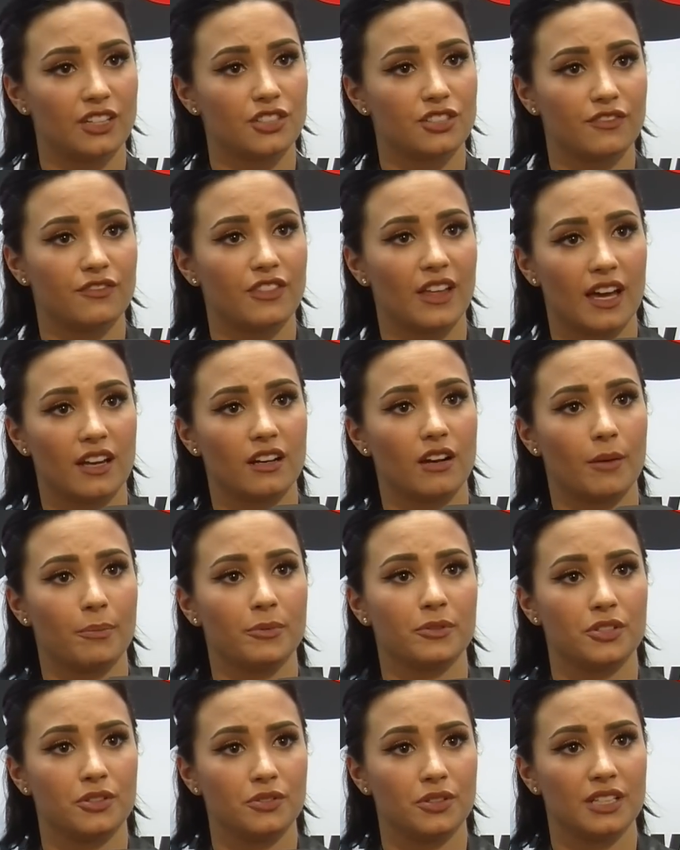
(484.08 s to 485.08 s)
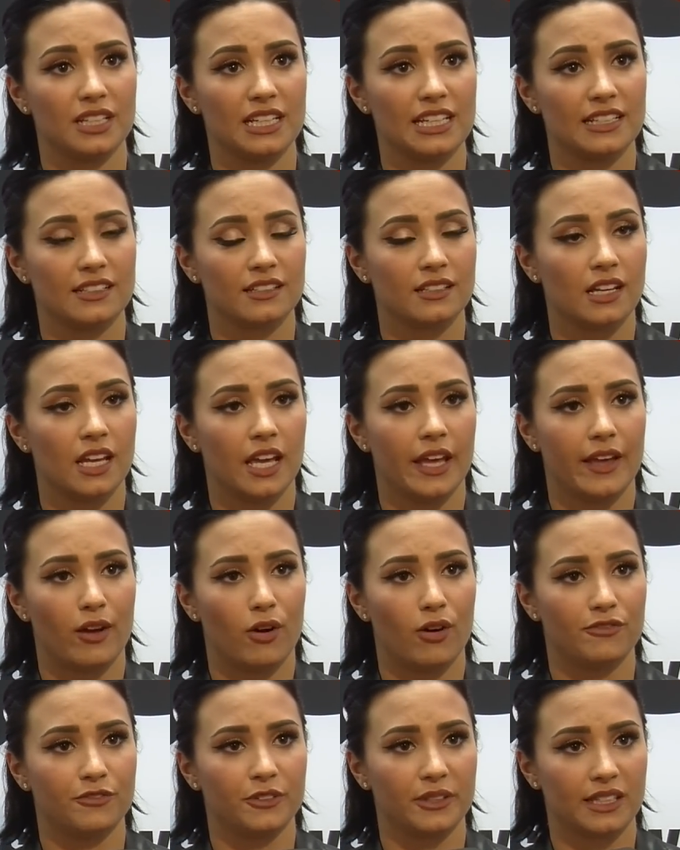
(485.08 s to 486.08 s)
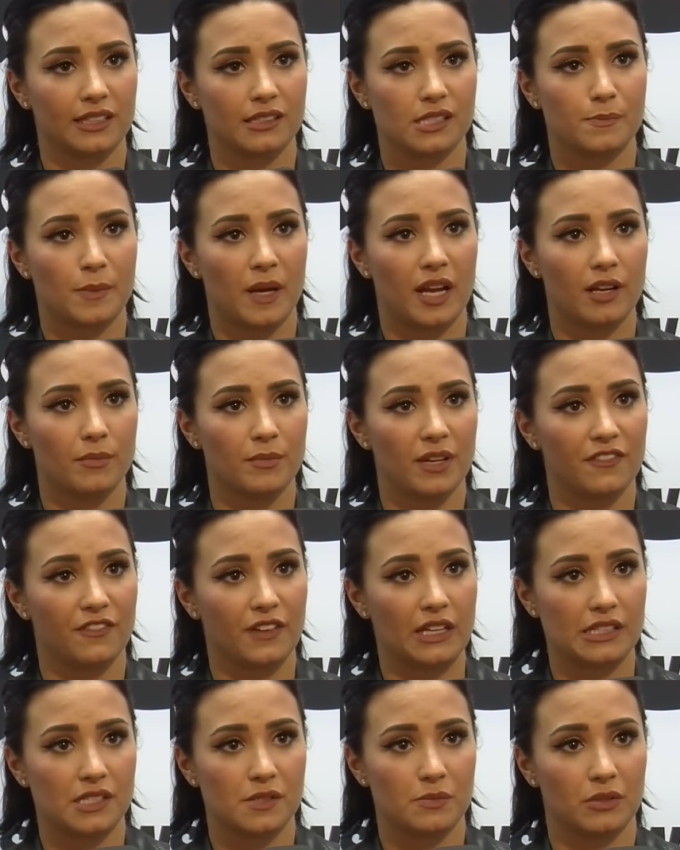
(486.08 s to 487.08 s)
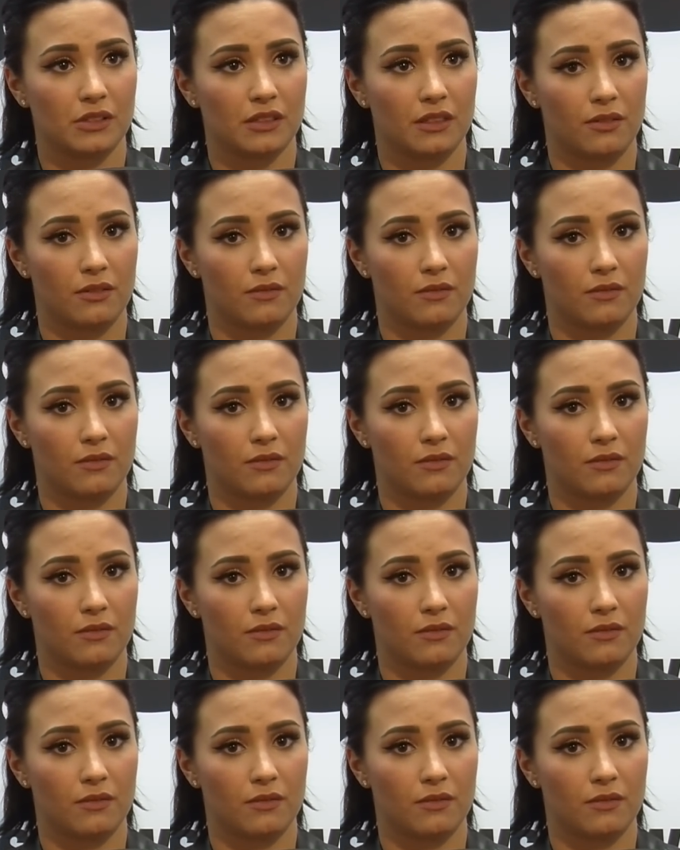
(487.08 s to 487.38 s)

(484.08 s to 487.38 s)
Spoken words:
of that opportunity and hopefully inspire my fans with